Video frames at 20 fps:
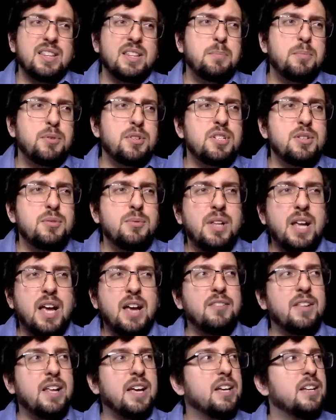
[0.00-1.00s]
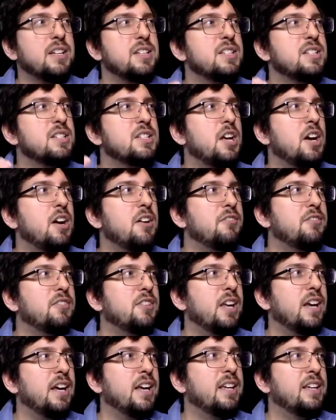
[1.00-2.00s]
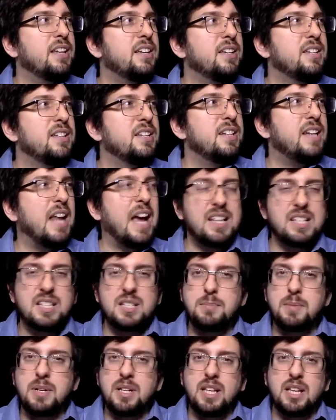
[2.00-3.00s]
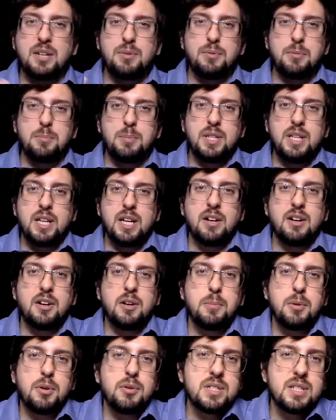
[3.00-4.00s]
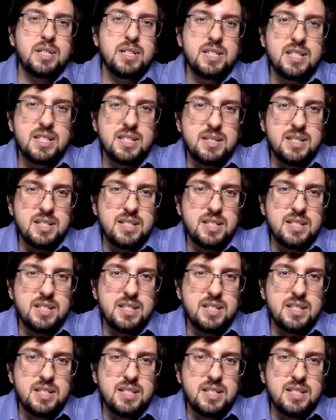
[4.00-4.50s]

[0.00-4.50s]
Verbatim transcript: the person will have like a soft, like that smell that will be there almost in his